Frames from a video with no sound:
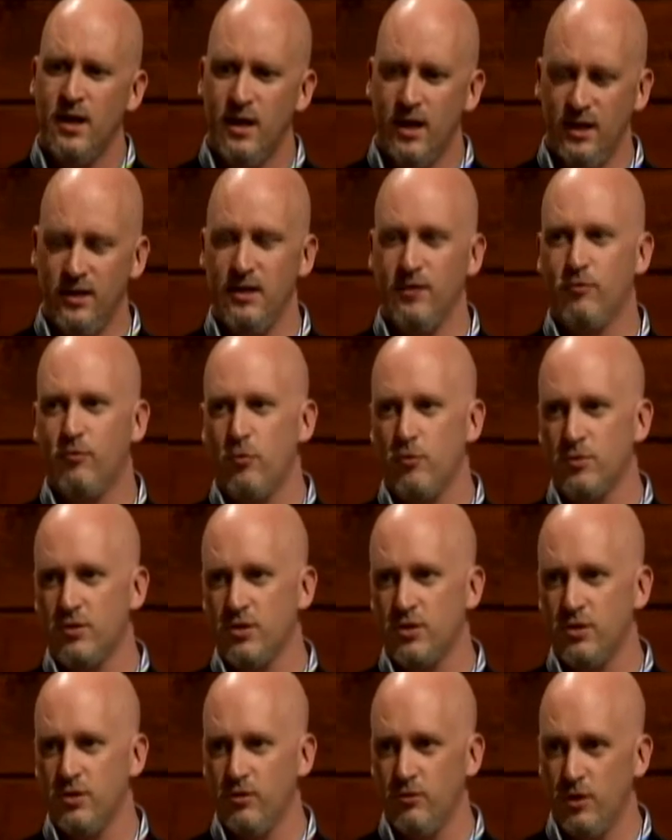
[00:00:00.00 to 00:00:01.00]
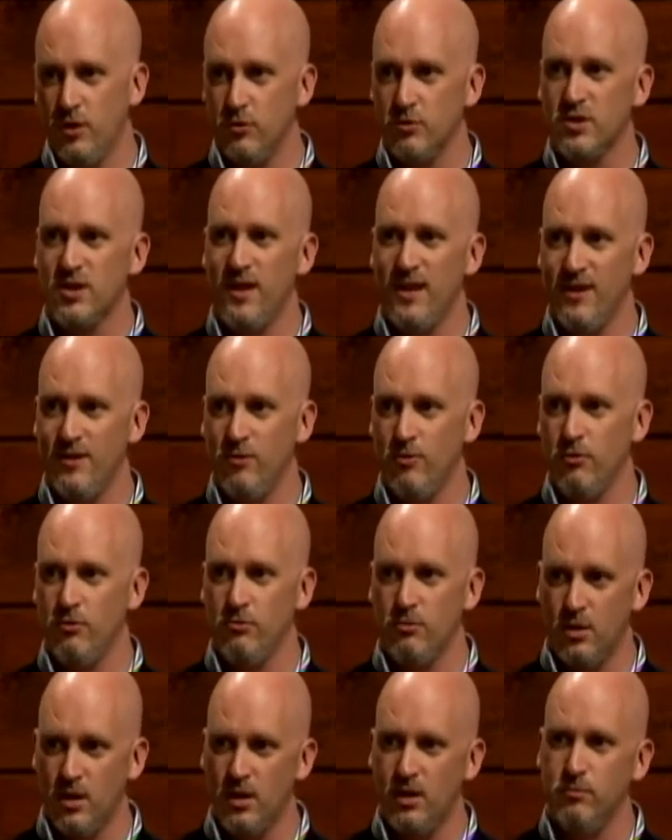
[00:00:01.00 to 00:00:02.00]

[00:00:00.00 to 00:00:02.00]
And then of course, years later,